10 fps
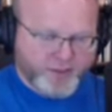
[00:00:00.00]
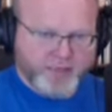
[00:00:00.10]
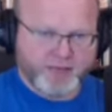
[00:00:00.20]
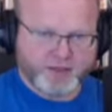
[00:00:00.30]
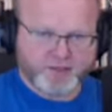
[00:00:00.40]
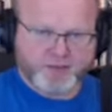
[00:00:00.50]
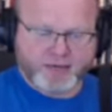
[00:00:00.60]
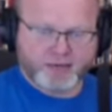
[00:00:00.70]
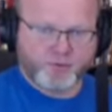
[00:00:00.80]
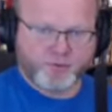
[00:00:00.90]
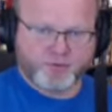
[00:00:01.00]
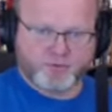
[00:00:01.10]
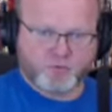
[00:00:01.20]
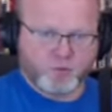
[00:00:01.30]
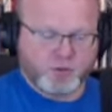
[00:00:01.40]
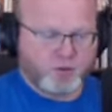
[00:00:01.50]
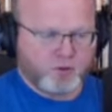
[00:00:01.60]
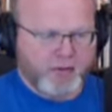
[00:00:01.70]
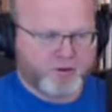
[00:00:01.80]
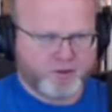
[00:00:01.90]
And again, that's tied in with, you
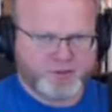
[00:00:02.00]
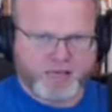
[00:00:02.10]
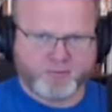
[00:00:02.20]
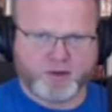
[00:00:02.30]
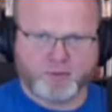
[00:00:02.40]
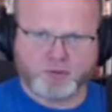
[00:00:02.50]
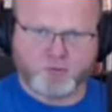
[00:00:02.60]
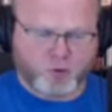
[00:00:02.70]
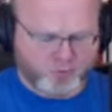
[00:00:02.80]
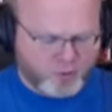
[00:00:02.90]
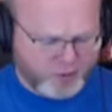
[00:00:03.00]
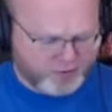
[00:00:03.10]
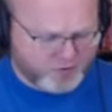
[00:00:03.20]
know, how can this happen? I'm too old, my wife's